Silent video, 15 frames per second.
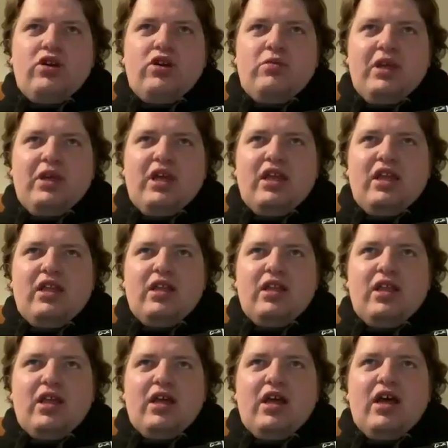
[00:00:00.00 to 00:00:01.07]
would be
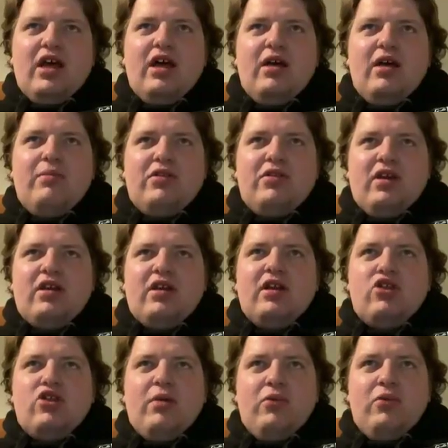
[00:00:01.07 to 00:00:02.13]
in,
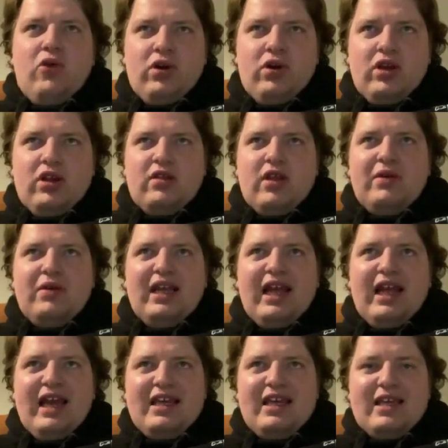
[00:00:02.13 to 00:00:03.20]
particularly Jack Morgan and Dewi
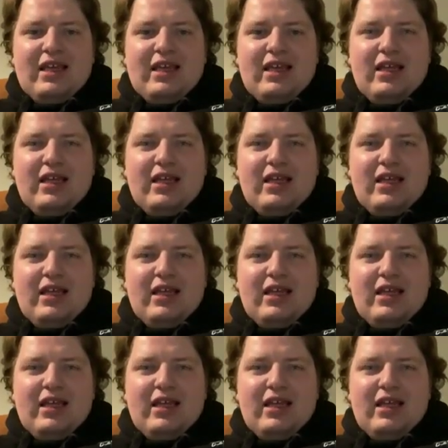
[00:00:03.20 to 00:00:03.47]
Lake,